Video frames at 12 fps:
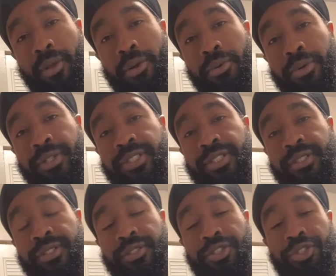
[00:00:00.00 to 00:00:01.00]
was
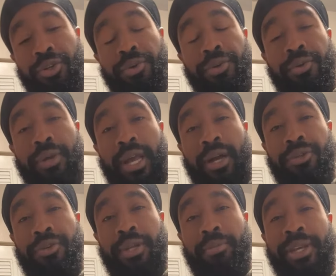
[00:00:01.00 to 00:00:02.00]
to show you how
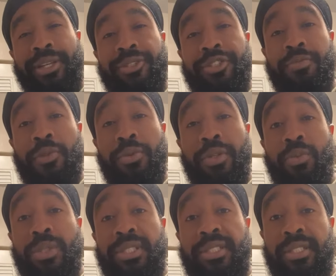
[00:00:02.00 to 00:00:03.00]
you can make a smoothie
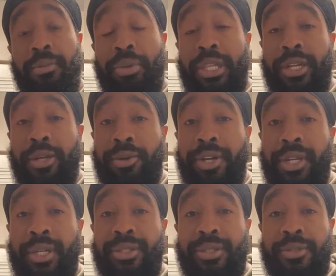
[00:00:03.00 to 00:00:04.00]
with simple
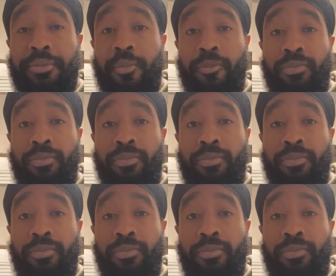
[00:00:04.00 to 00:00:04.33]
ingredients.